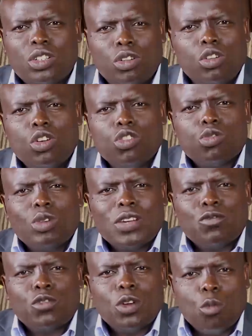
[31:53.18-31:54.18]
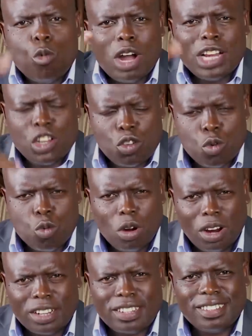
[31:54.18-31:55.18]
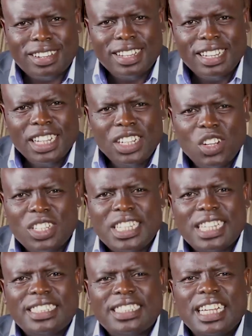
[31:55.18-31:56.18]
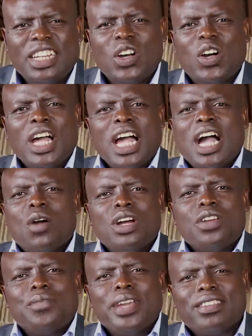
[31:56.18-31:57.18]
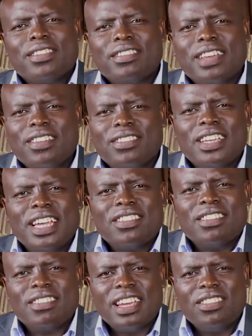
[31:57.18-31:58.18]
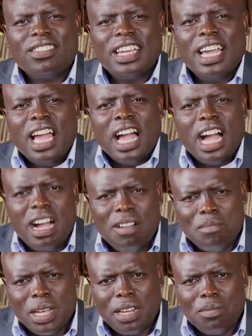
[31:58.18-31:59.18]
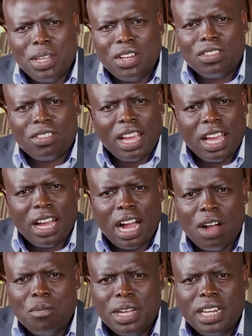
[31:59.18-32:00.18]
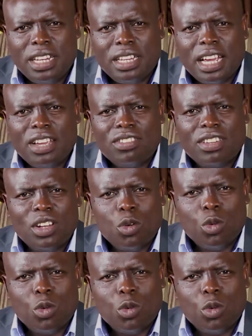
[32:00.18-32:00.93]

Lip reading: To lose weight from what to what? Don't just say, no, I want to be exercising. Exercising how many minutes, how many days in a